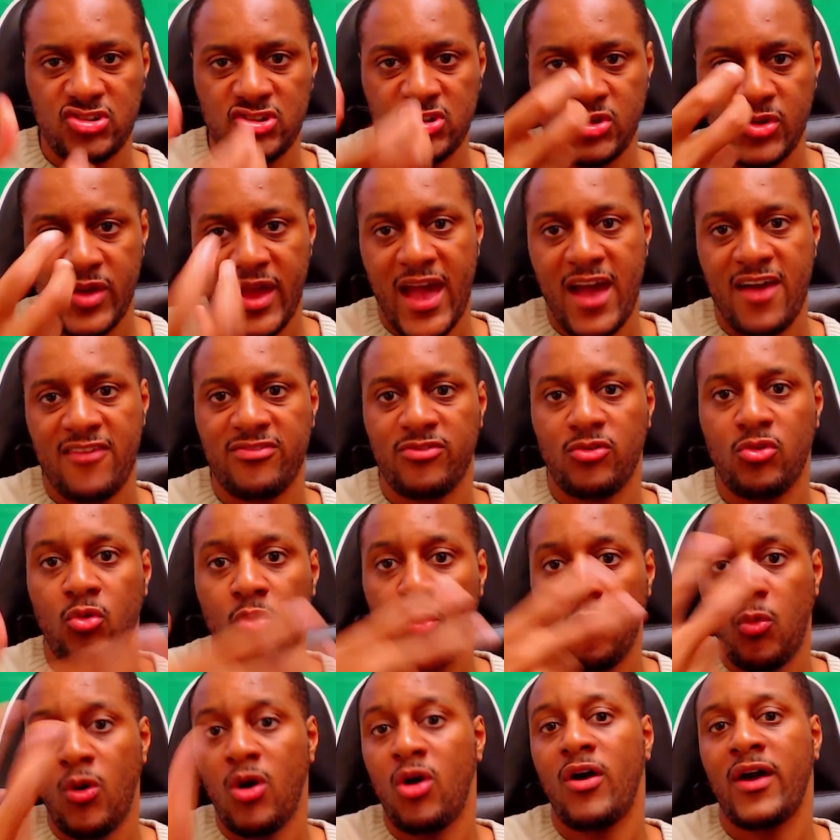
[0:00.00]
you have or
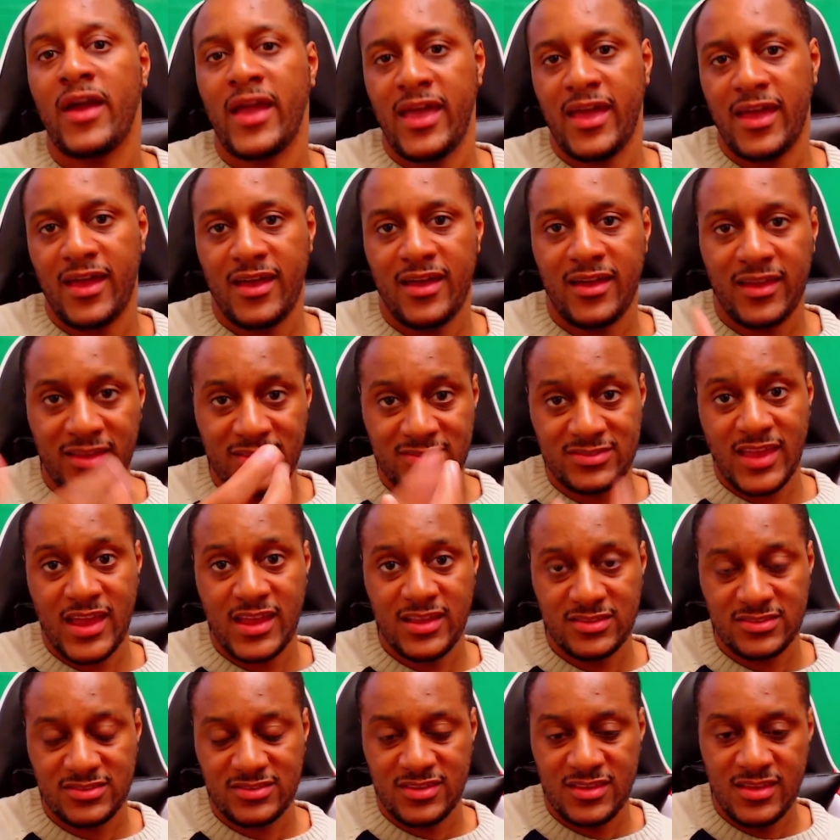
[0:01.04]
will get
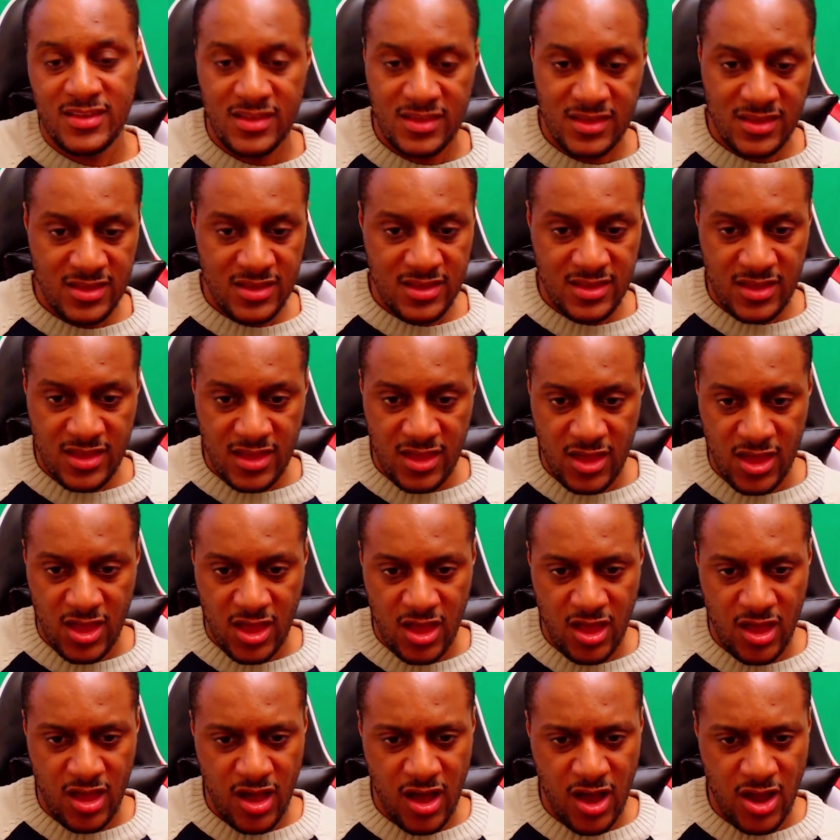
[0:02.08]
contains?
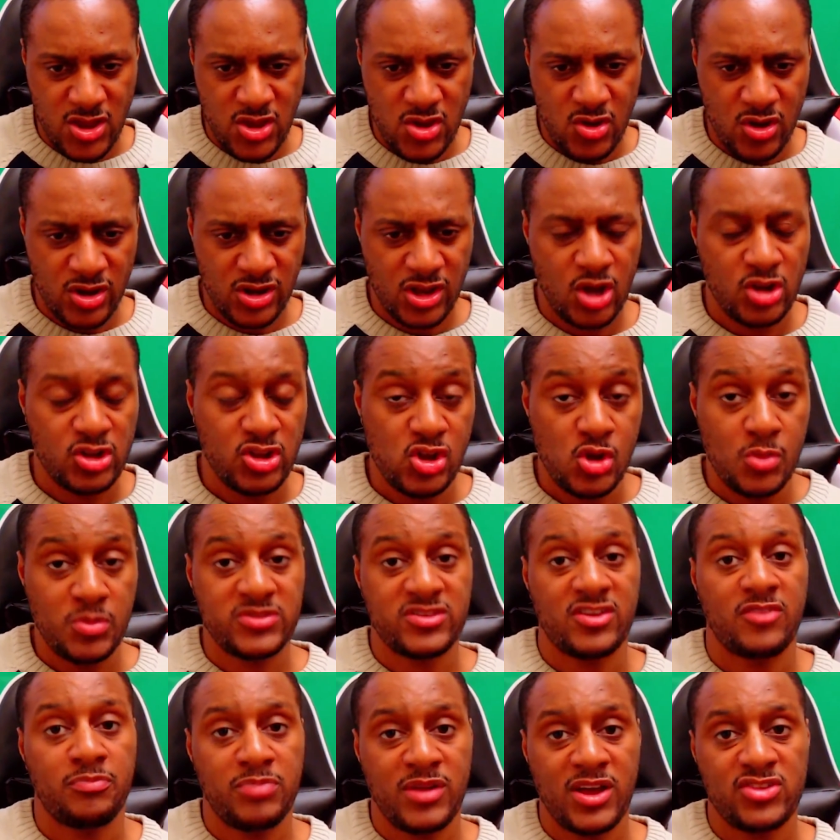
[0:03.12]
Are you going to go the
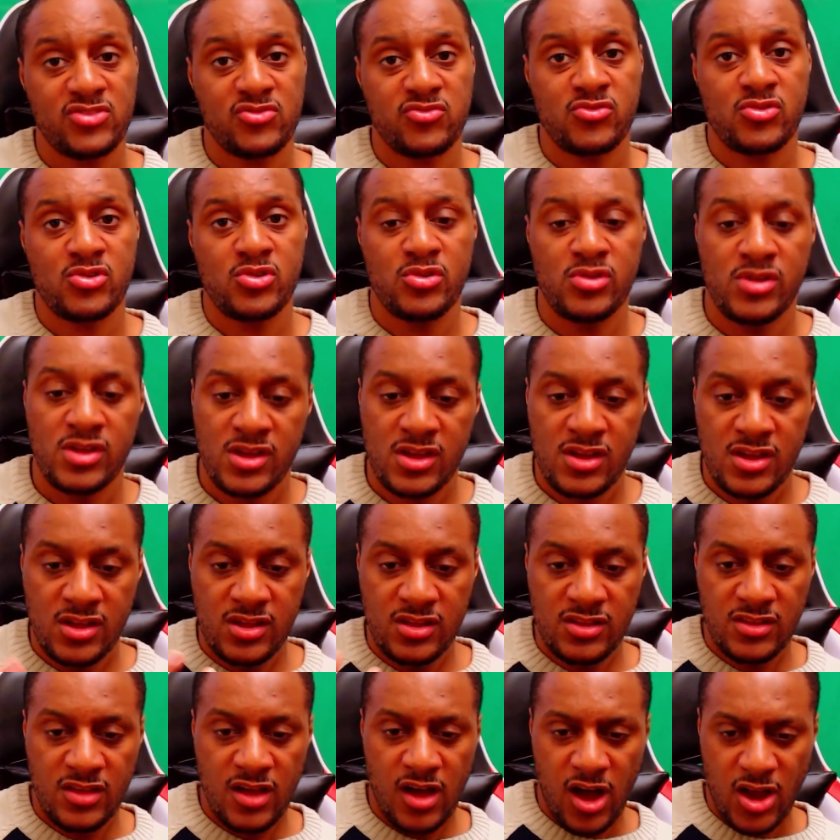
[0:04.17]
Ubisoft Plus route?
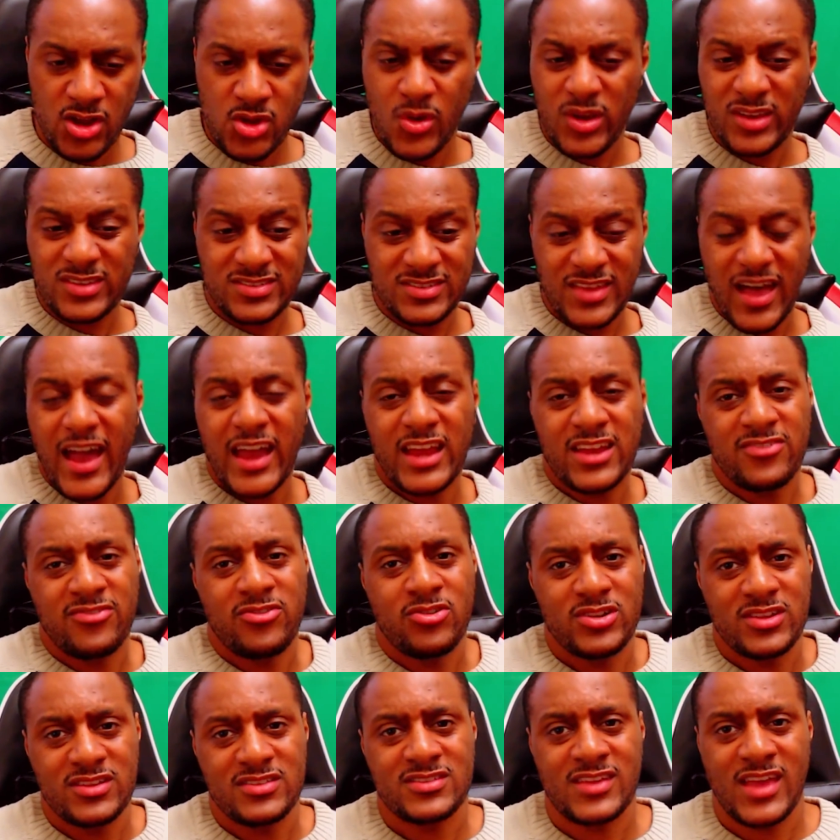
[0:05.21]
Are you excited for
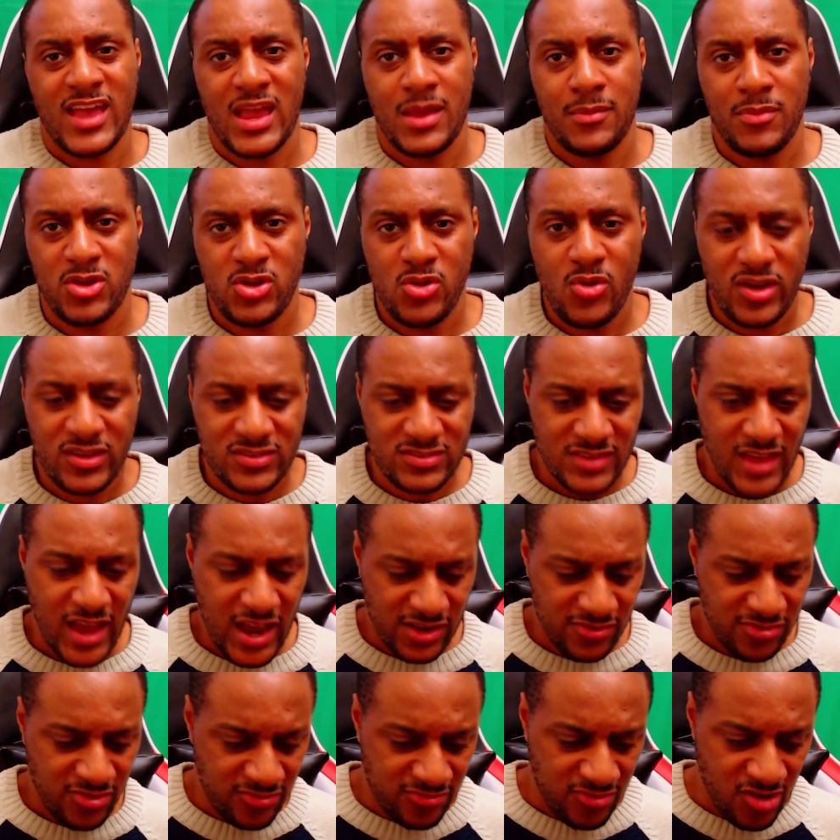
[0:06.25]
this game? Are you
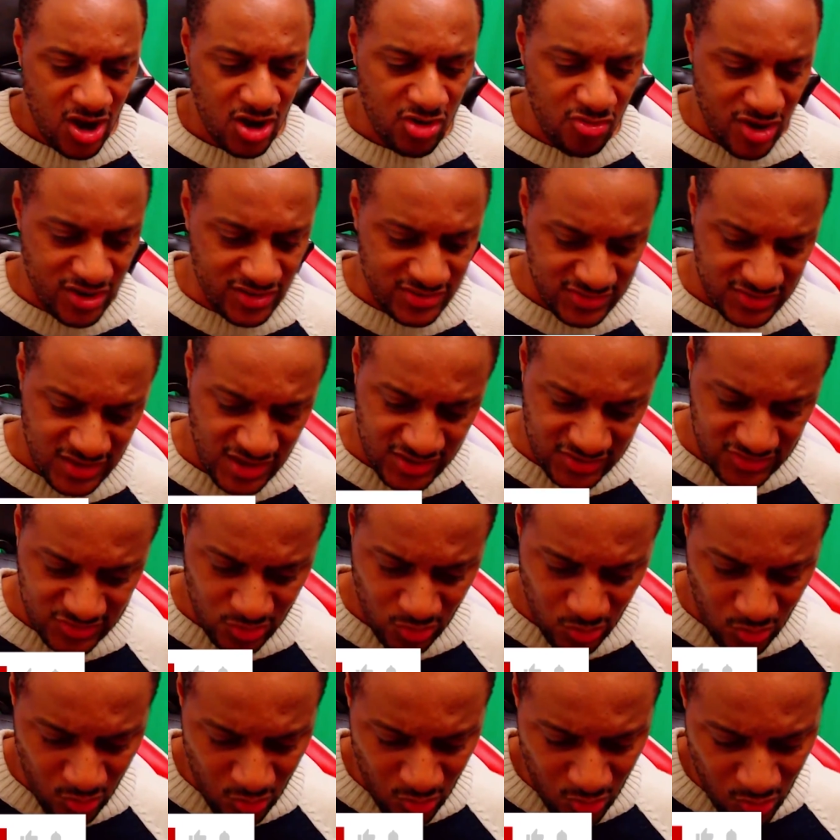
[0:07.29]
excited for Far Cry
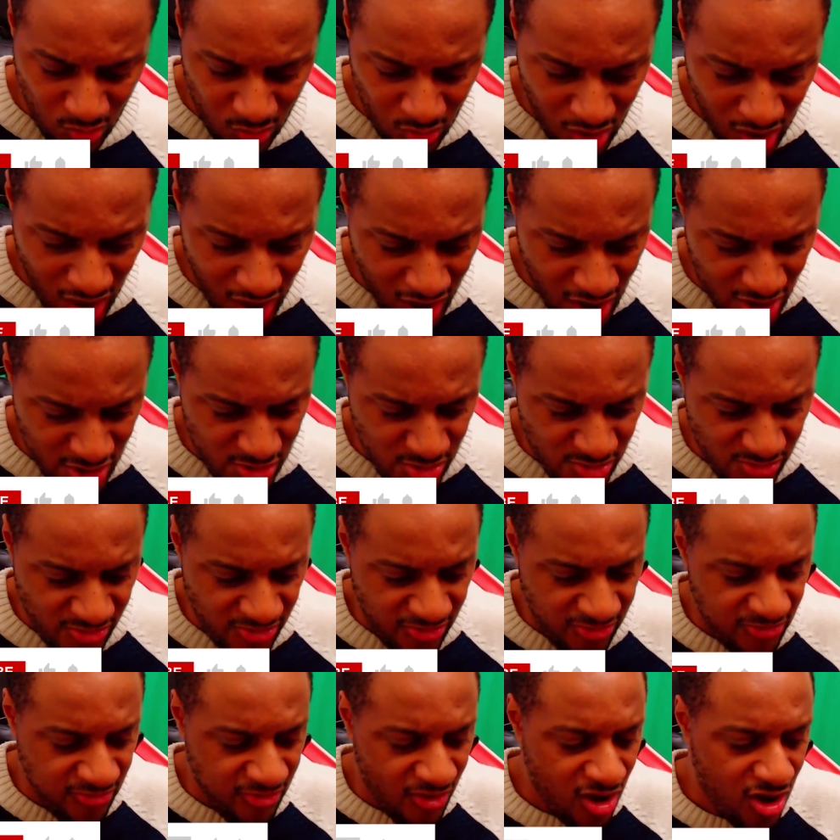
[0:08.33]
6? Or are you
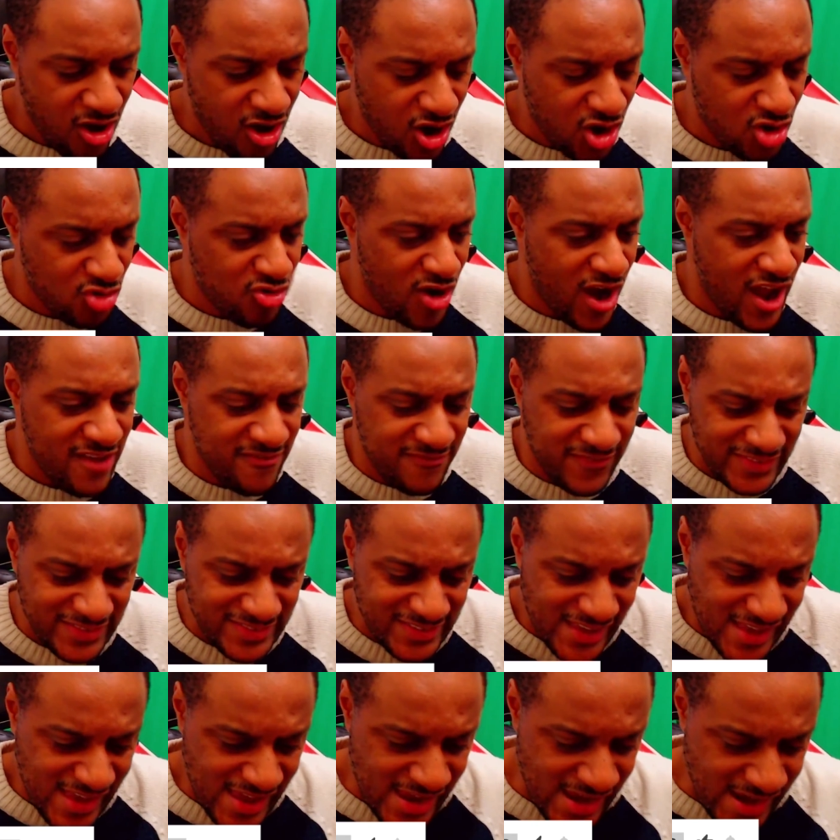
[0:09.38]
Far Cry
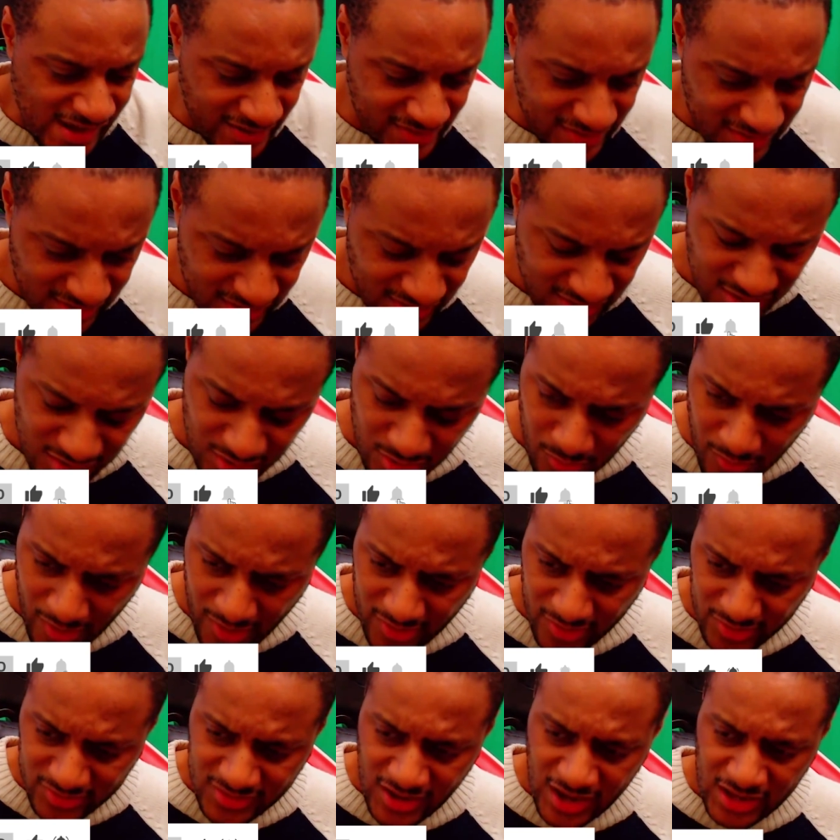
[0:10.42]
fatigued? That
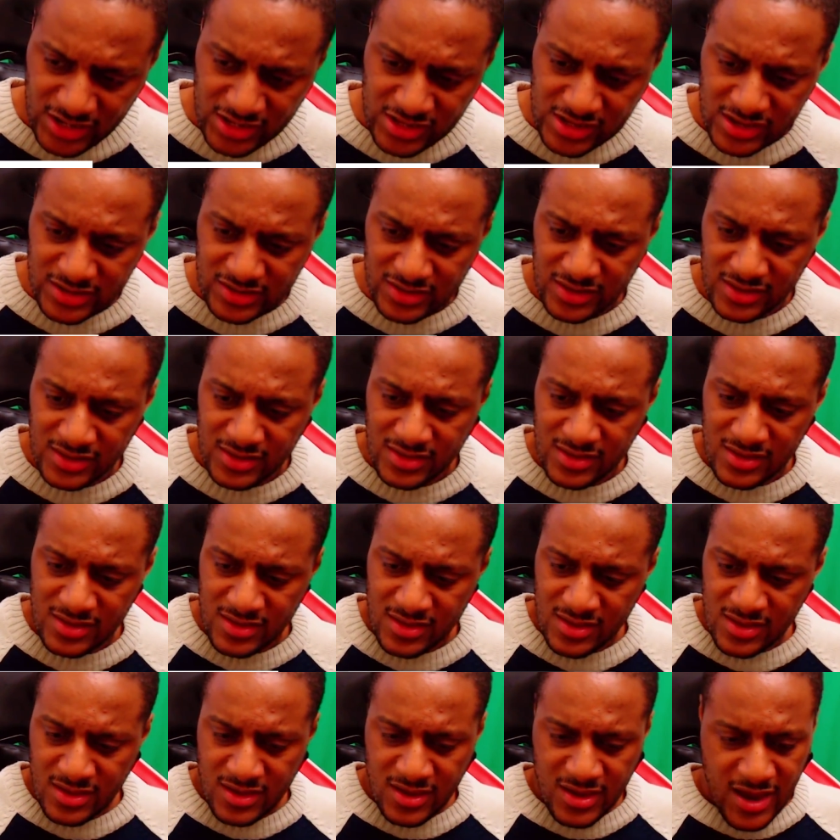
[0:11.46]
was kind of good.
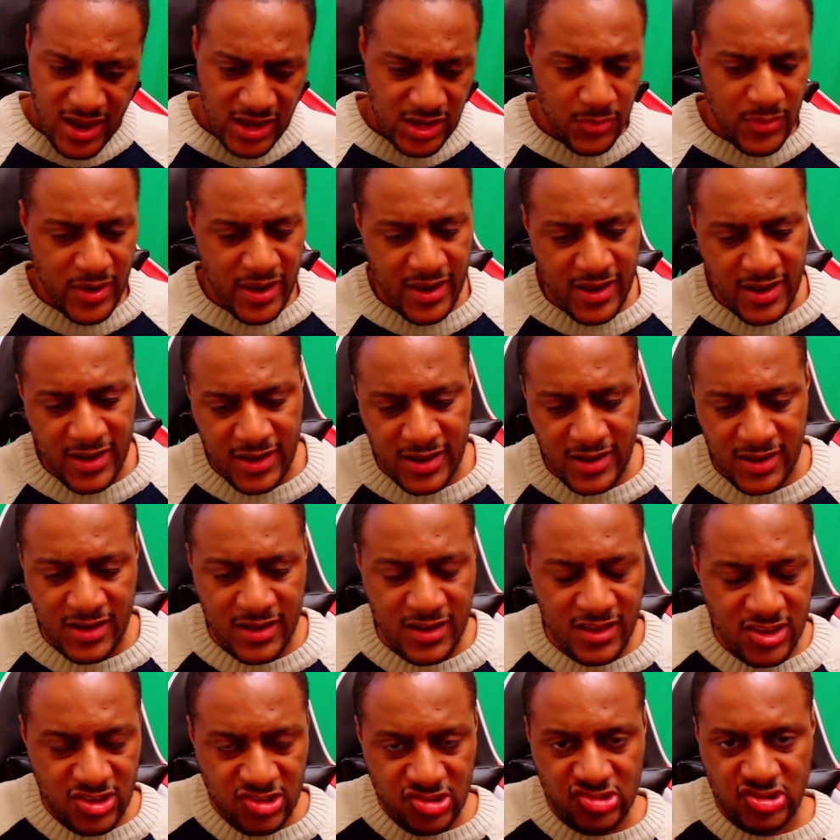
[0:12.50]
Anyway,
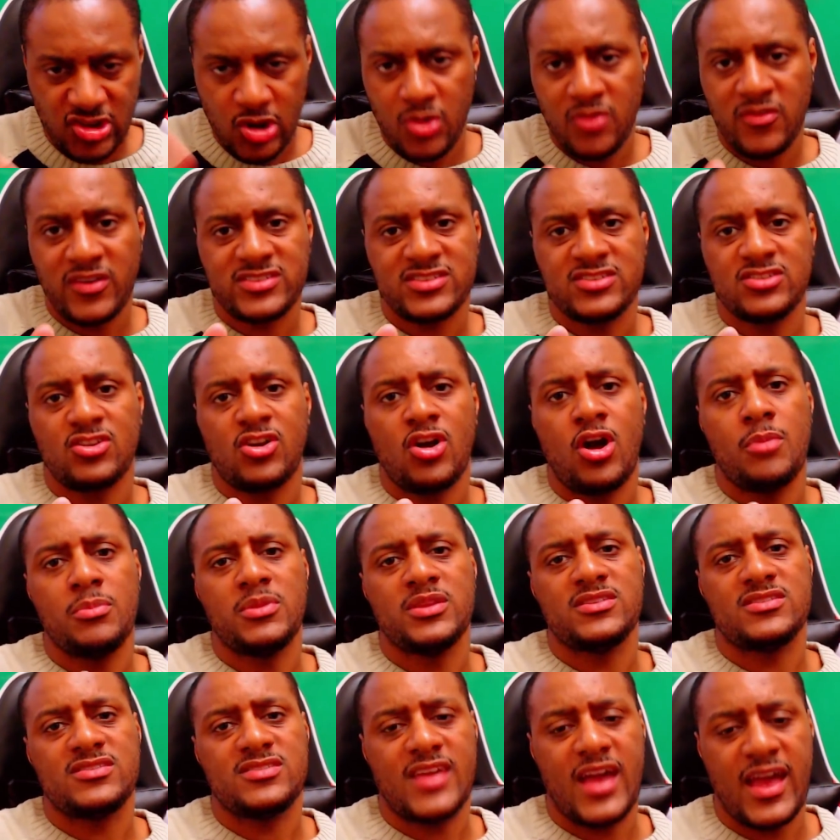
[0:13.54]
share it with us in the
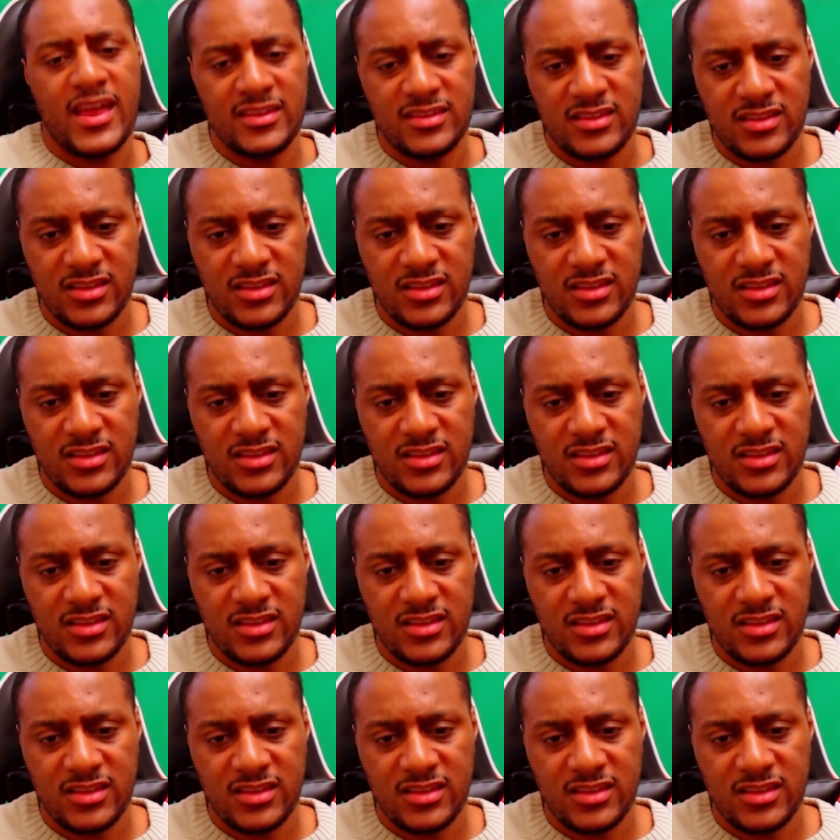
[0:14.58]
comments and